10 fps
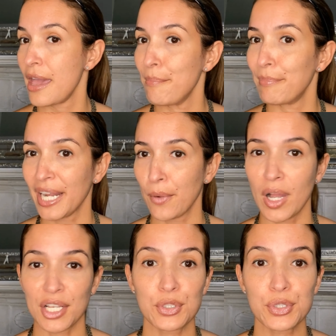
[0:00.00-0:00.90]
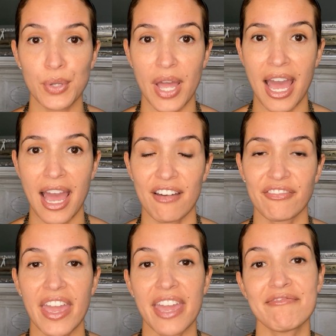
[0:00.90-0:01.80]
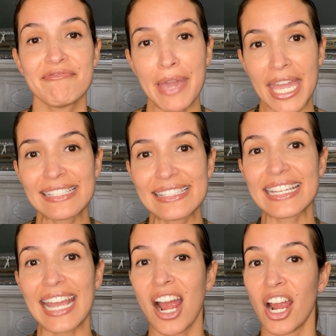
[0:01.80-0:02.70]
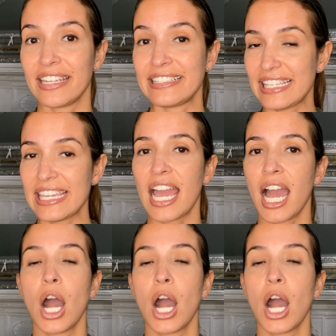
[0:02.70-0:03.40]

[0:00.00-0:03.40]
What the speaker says: But I want you to have a basic idea